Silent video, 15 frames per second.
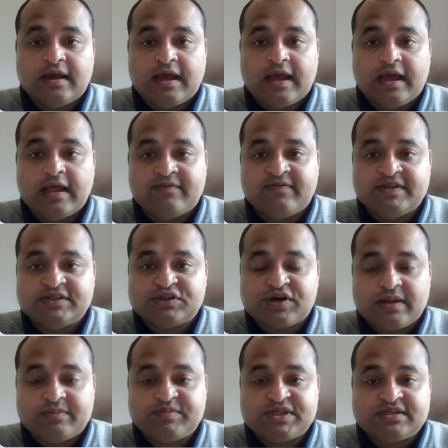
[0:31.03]

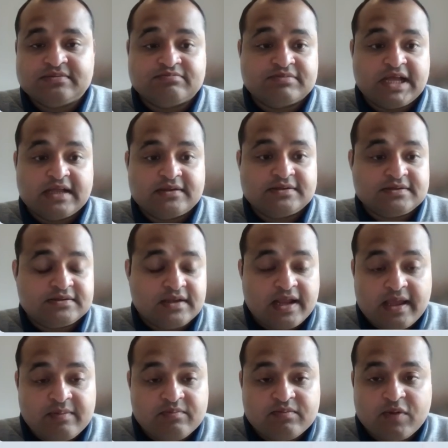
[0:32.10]
ElephantStripes. That's the
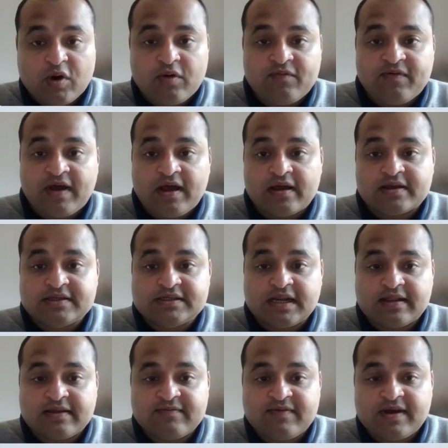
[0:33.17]
name of our
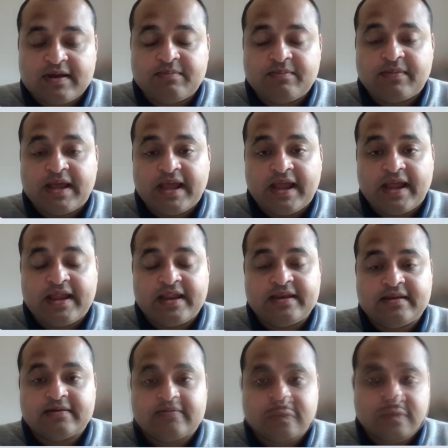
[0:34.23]
consulting firm,
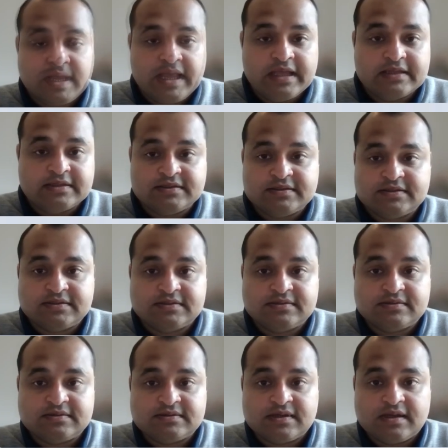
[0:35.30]
and
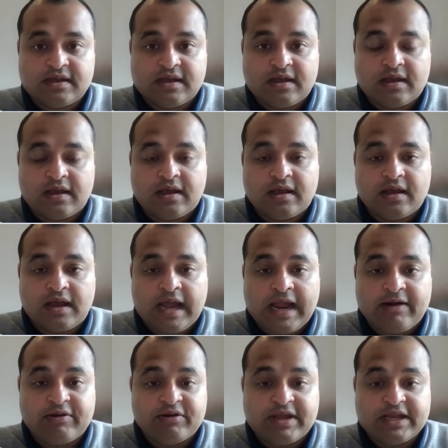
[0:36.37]
it's
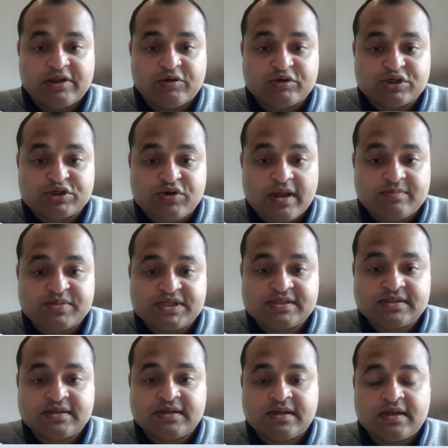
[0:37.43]
how do you get your
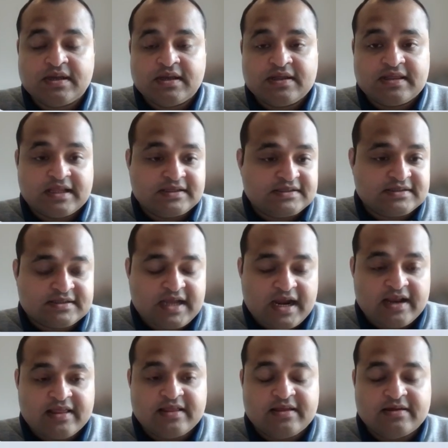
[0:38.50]
stripes. That's
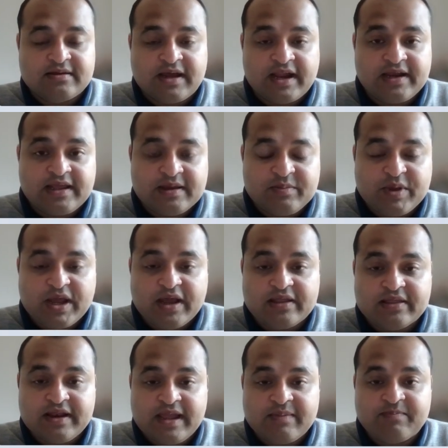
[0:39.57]
kind of the idea
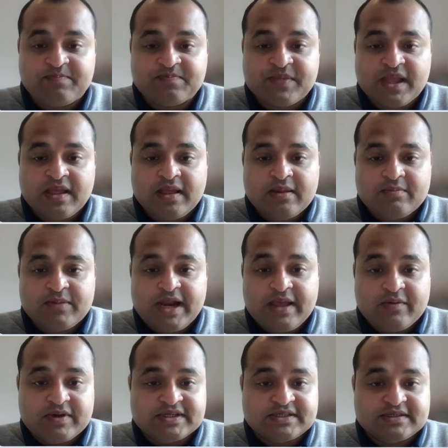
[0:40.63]
behind the name. But
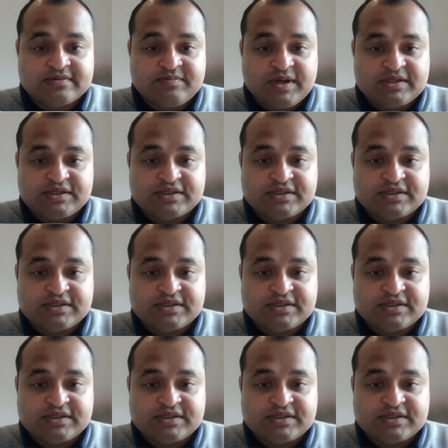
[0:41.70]
anyways, there's a bunch of